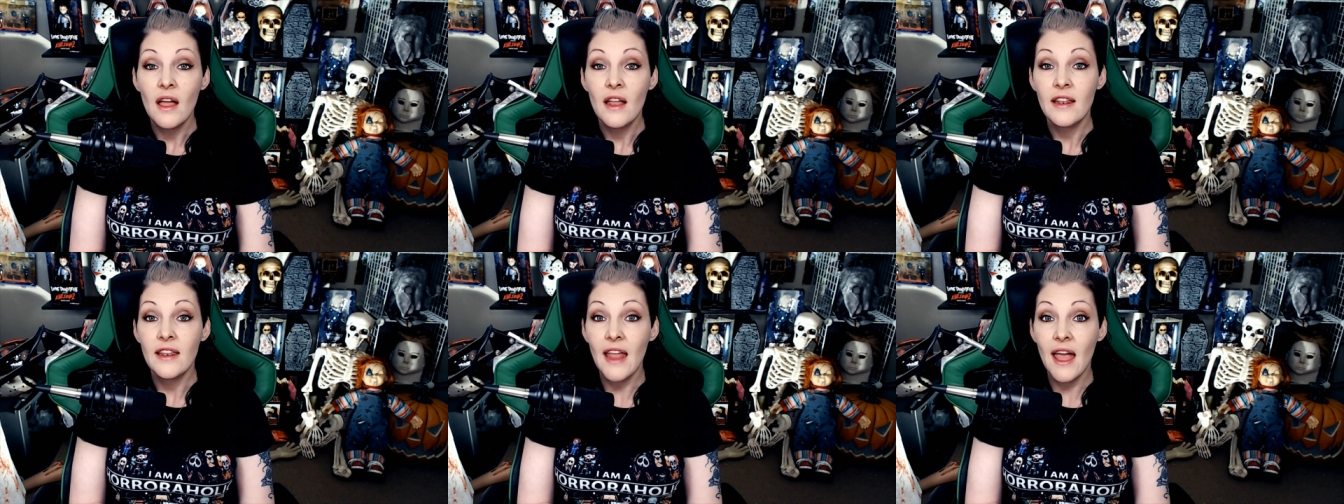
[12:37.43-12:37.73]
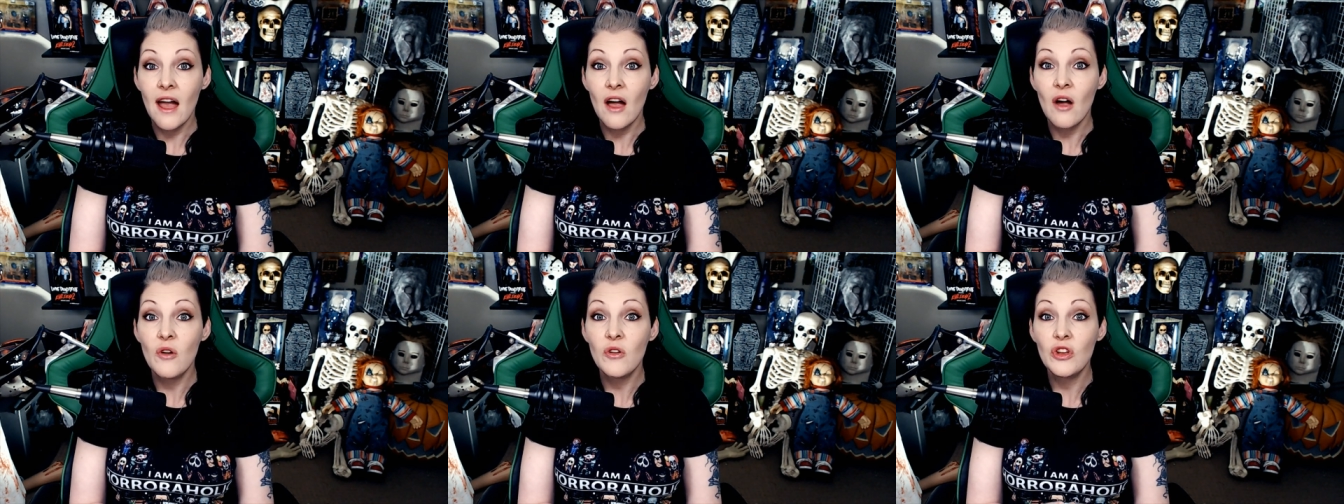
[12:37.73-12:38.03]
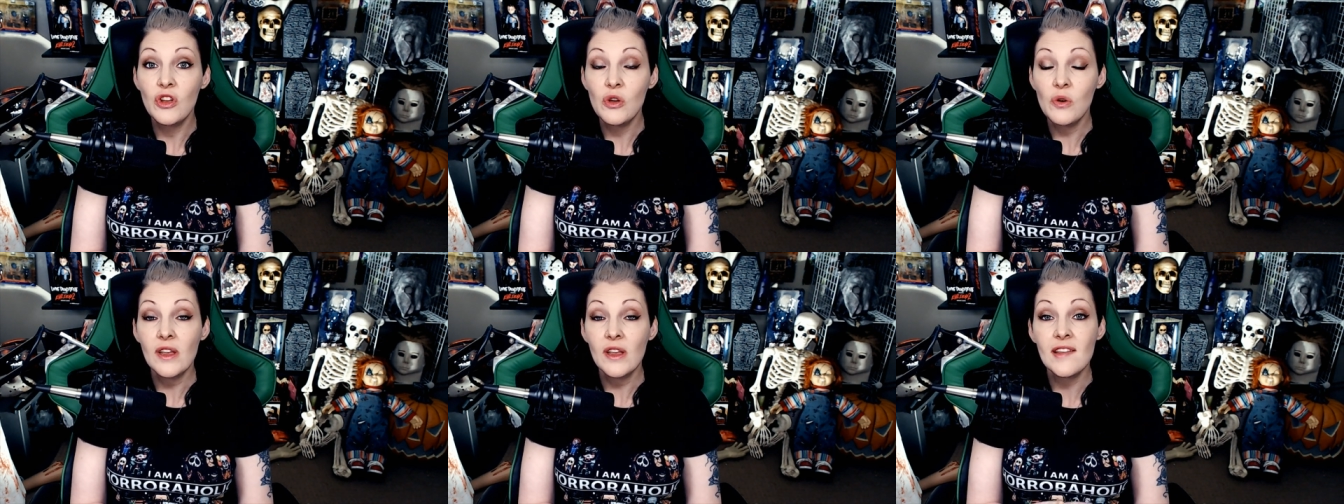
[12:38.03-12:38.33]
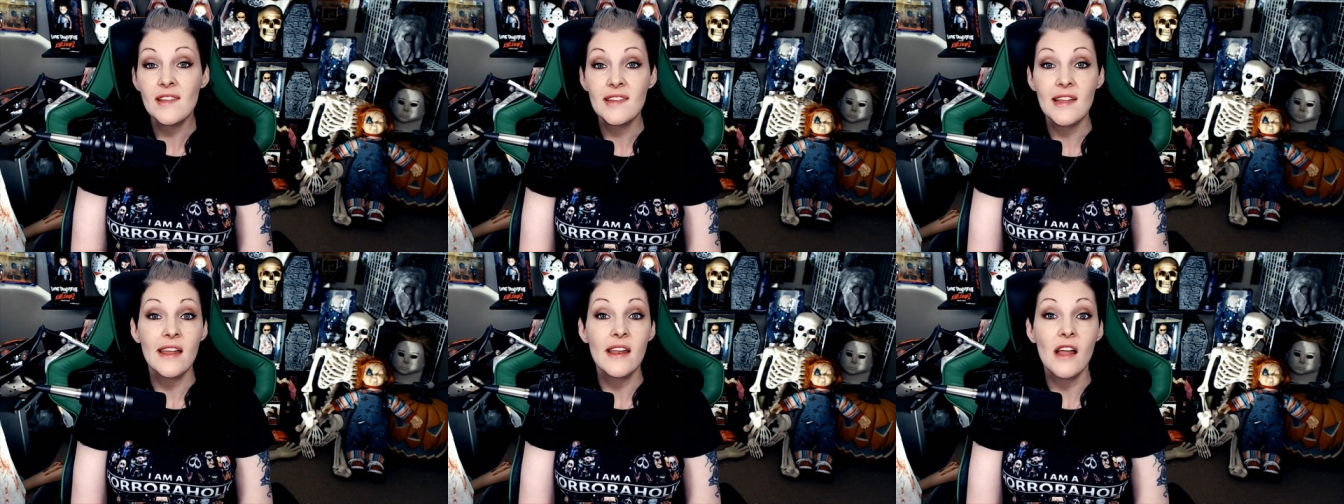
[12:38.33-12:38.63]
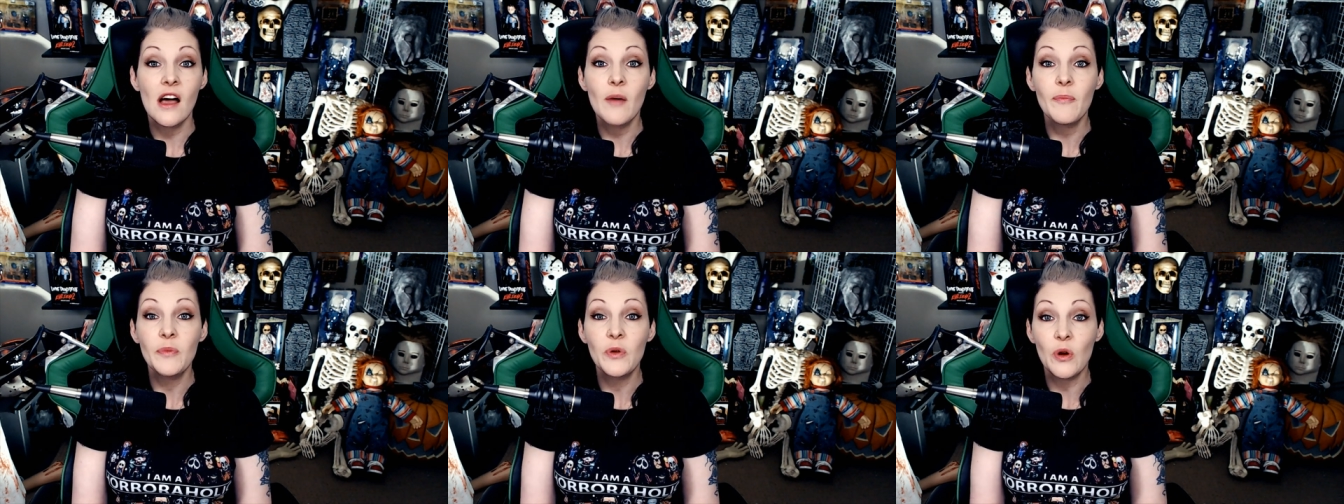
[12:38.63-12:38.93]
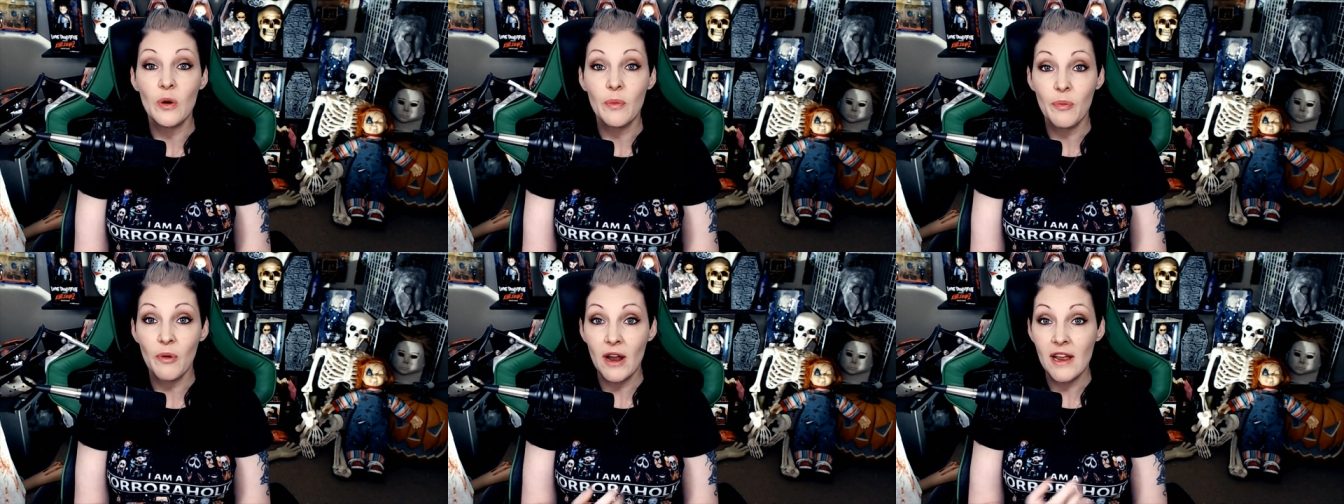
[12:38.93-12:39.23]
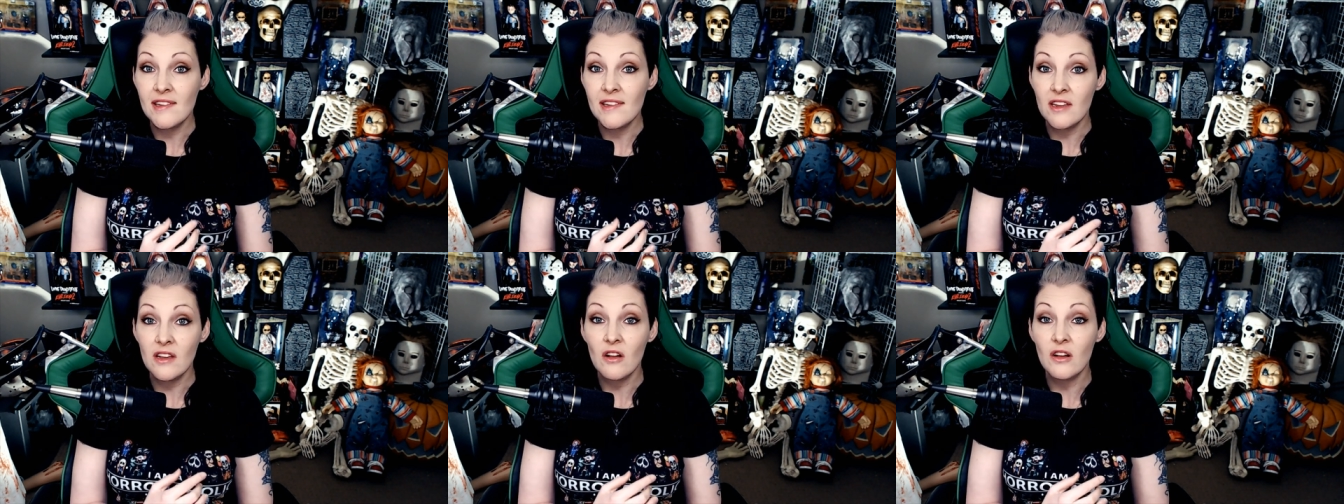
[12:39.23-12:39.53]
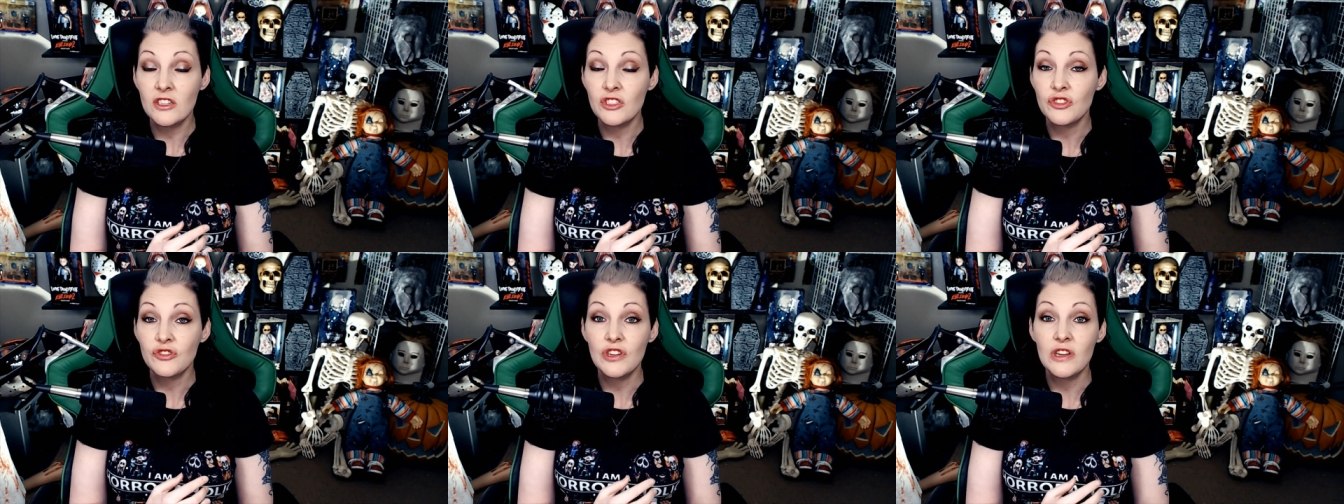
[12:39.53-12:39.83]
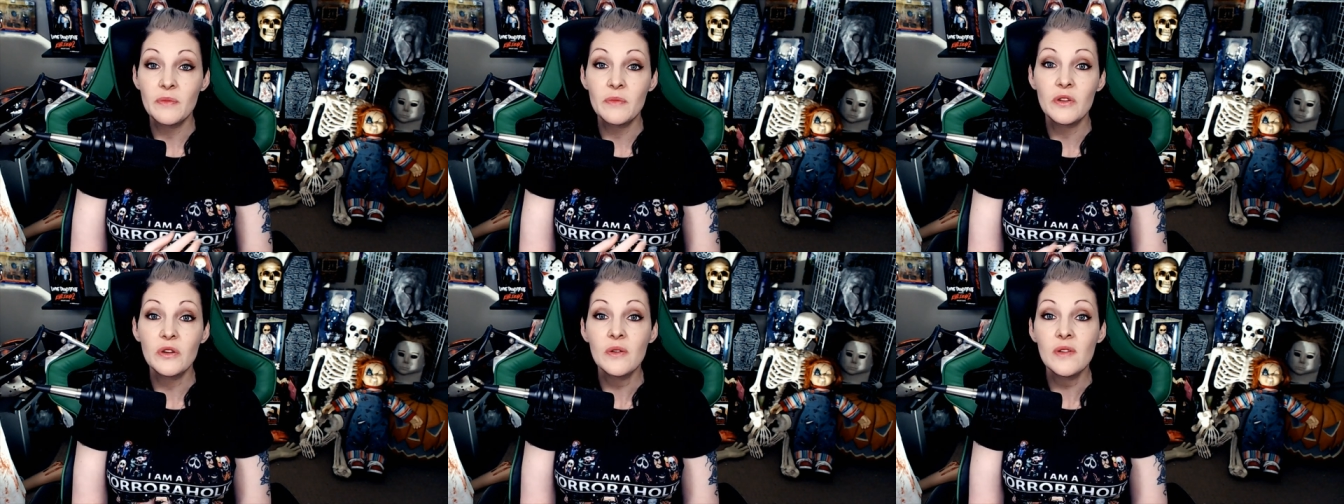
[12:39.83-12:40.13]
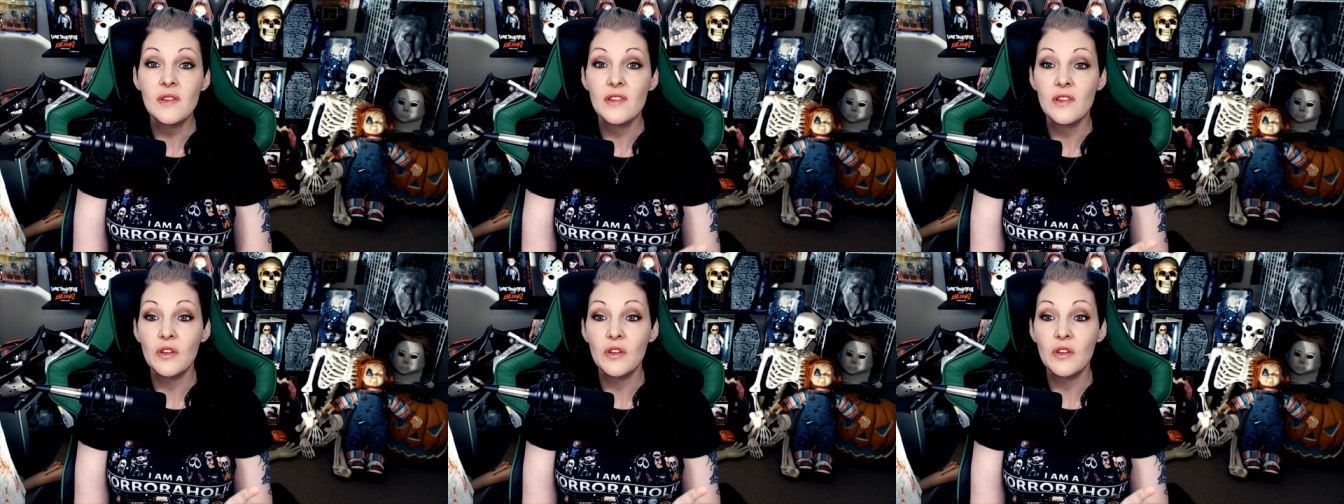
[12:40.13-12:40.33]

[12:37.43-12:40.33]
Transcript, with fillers: Now, you can set up your pricing on Streamloots.